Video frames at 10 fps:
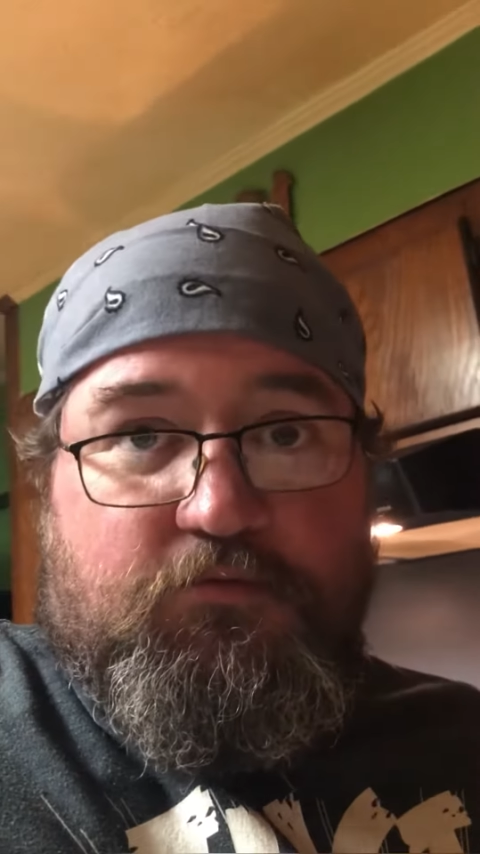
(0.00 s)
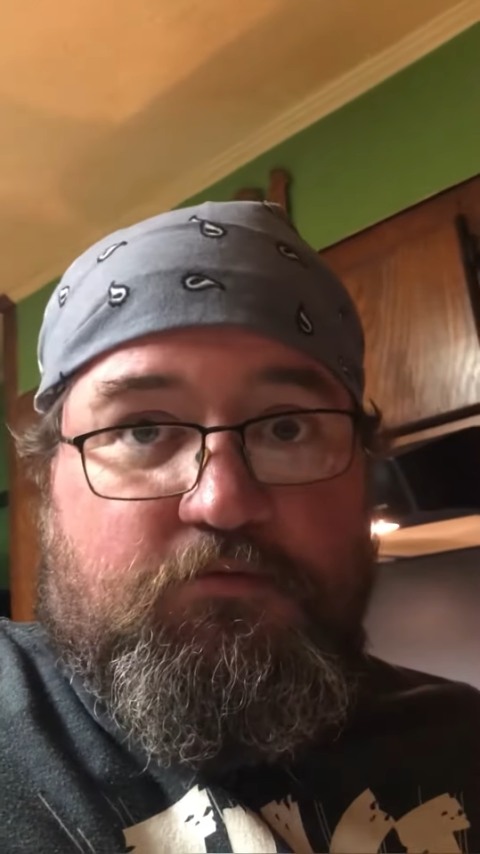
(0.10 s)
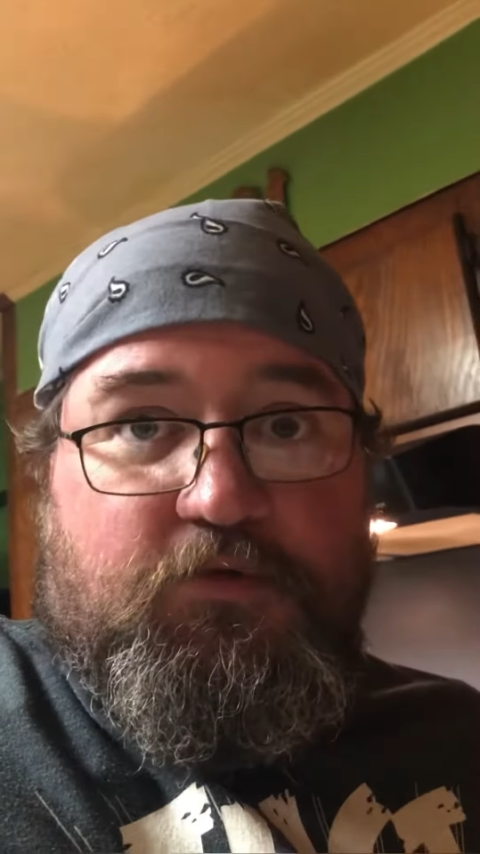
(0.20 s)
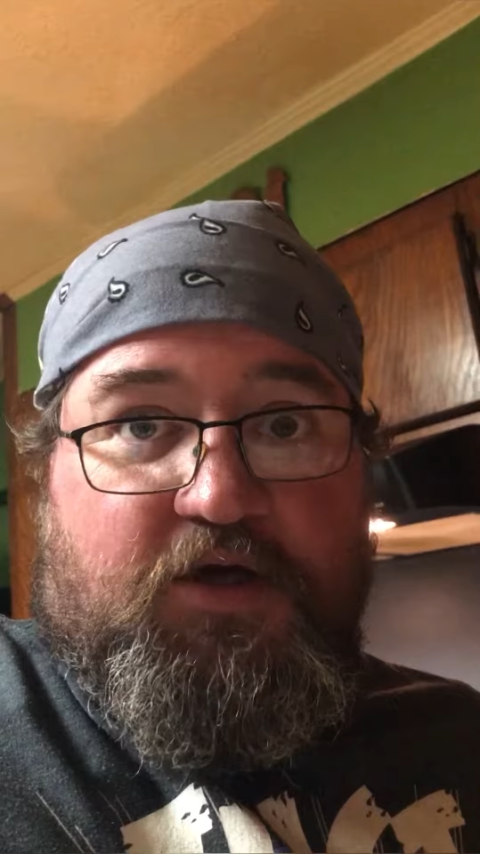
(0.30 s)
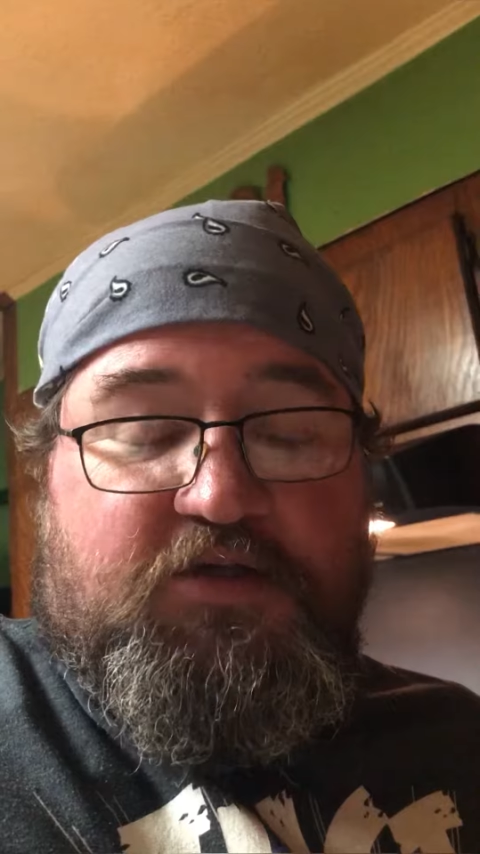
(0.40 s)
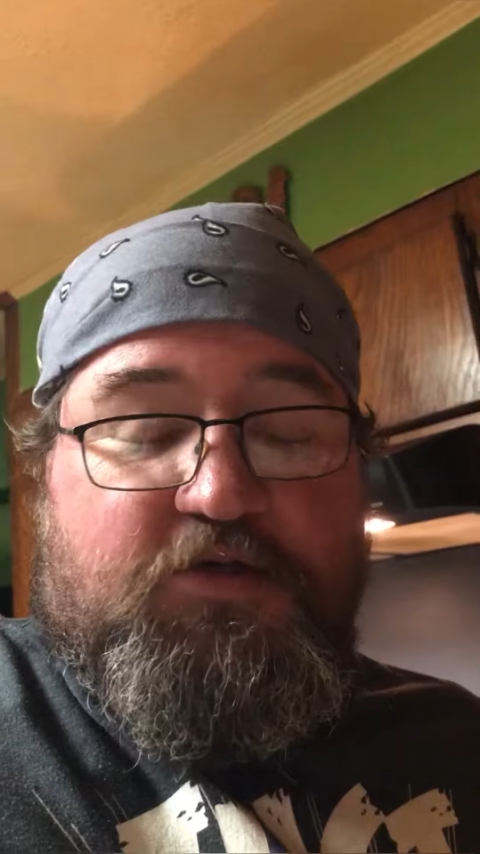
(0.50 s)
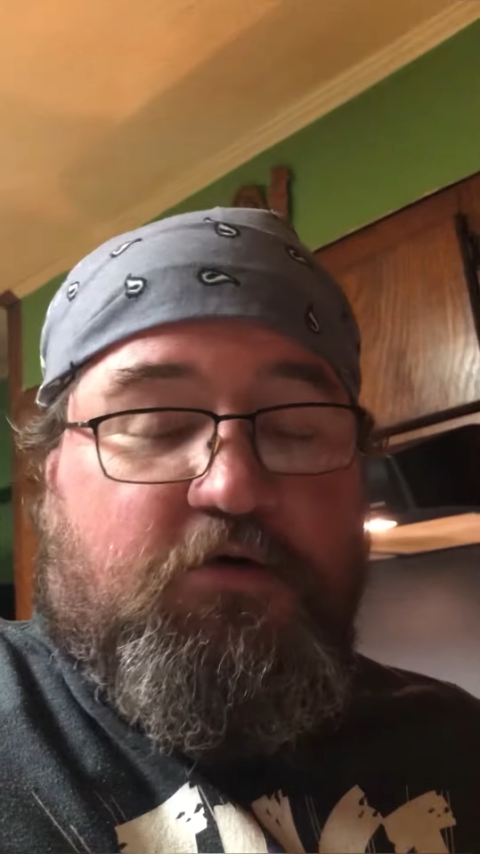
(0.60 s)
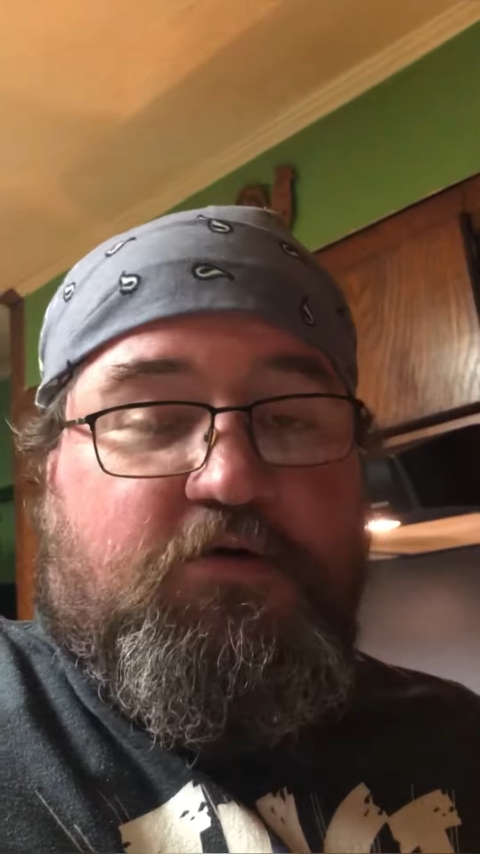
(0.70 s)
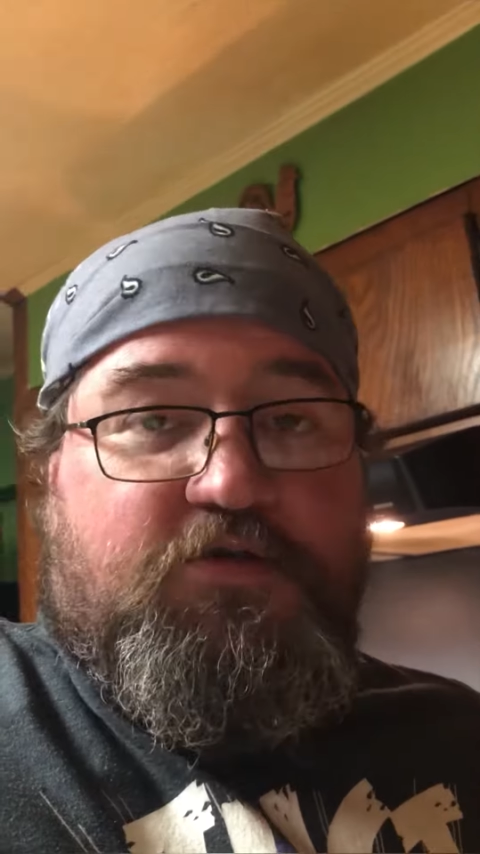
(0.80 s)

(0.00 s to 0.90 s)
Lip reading: Night Stalker